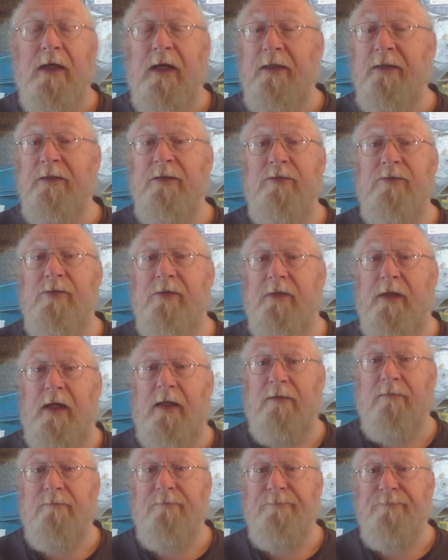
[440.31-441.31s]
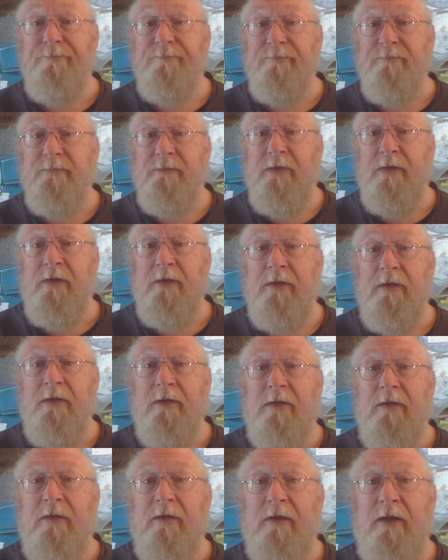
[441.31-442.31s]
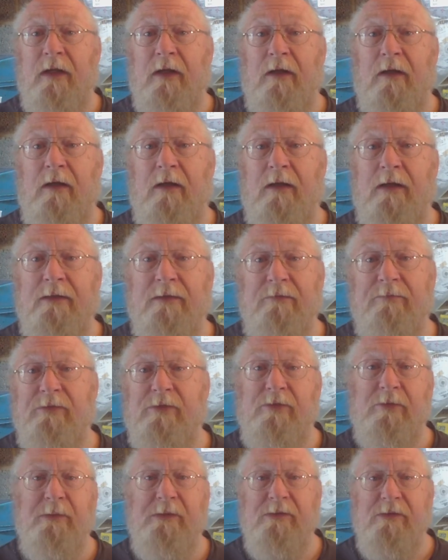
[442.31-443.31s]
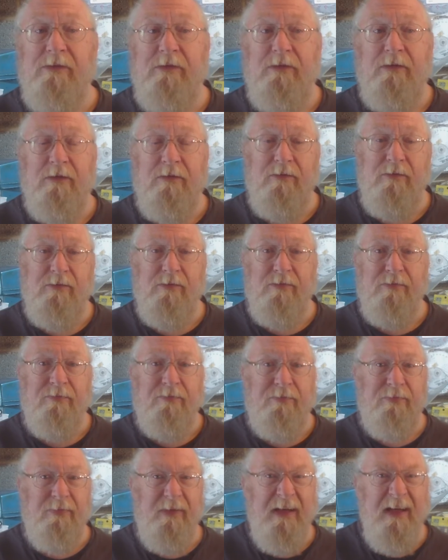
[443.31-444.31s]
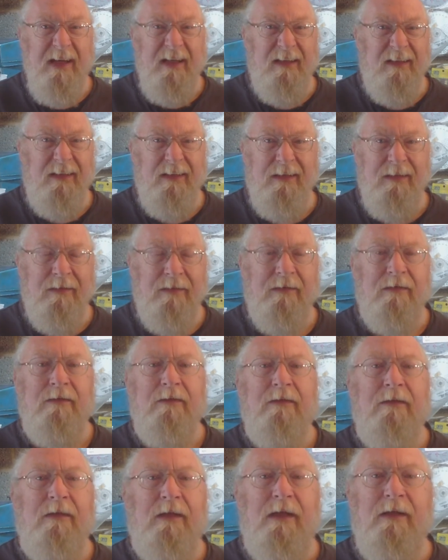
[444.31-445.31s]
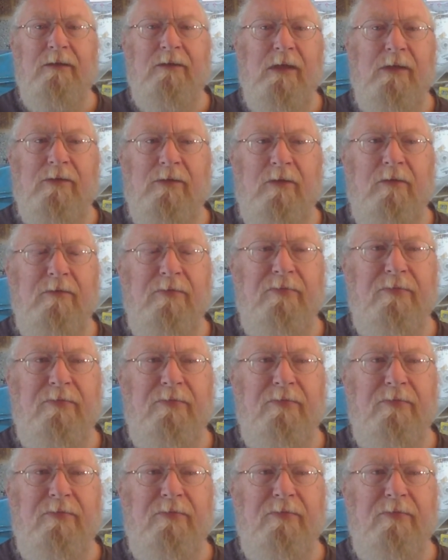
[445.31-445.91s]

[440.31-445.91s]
and I use that. Yeah, it's ever so easy to use. It's got a